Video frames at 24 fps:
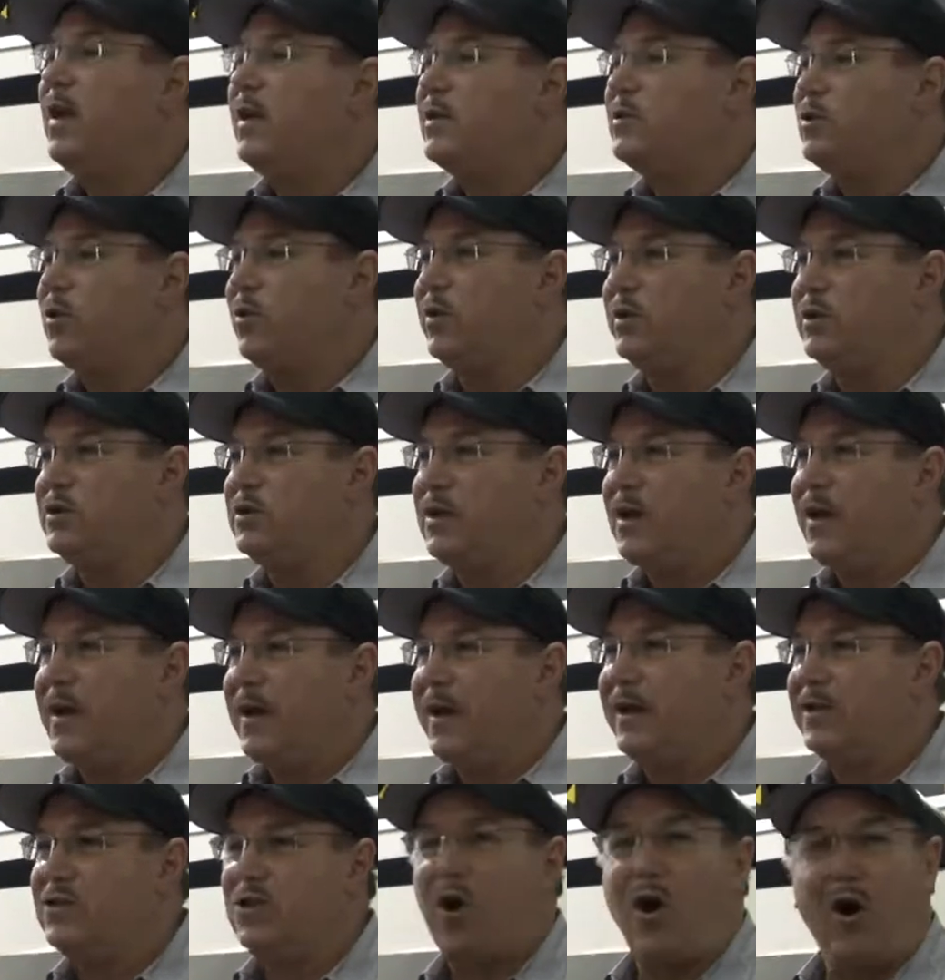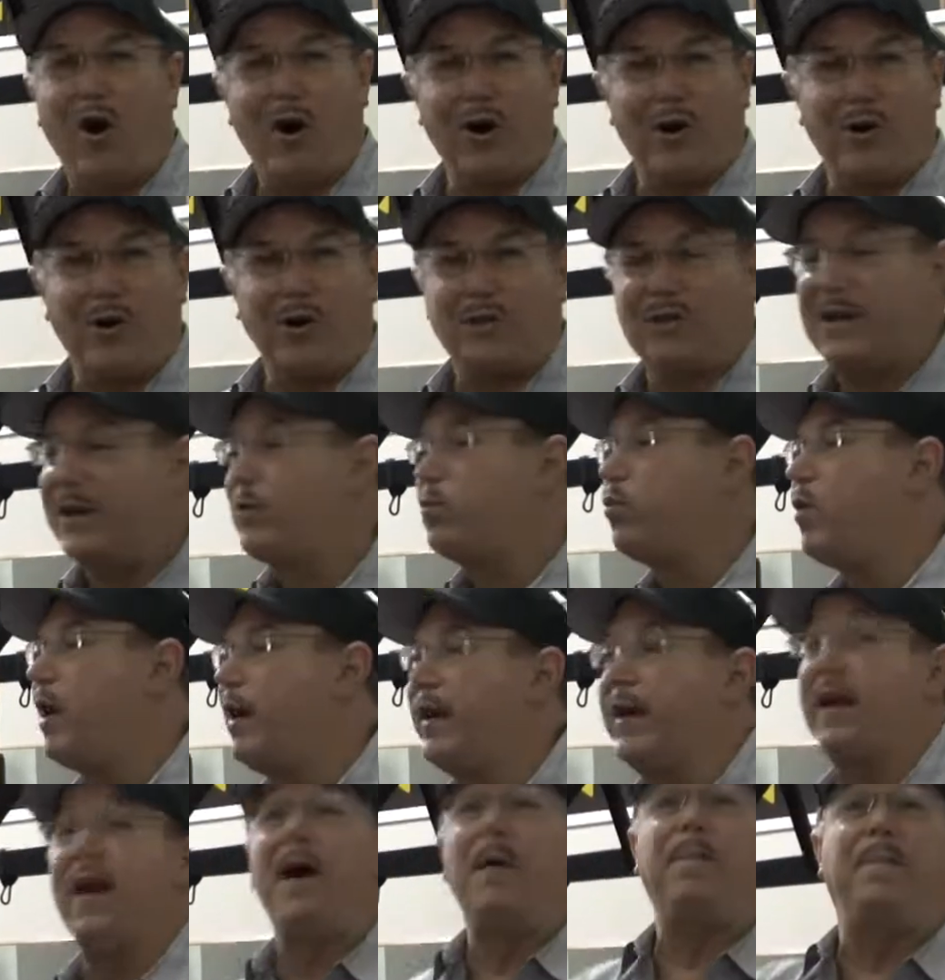So it's harder. It's like
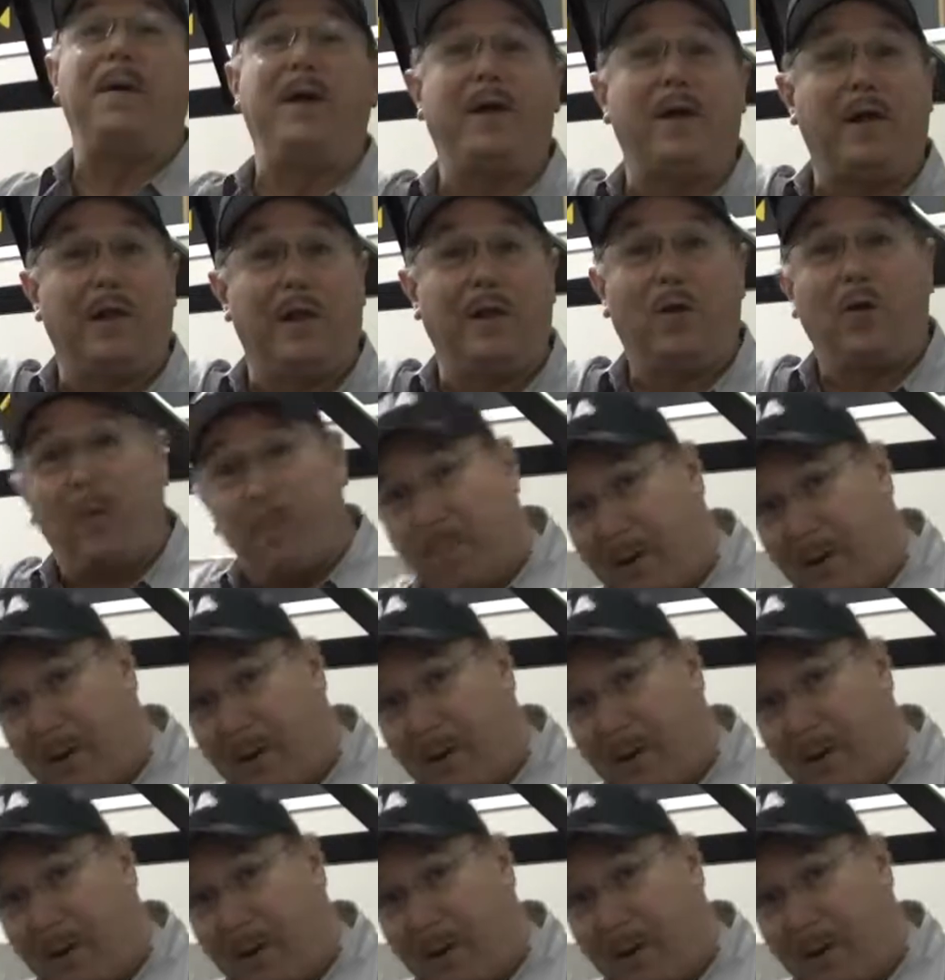running uphill or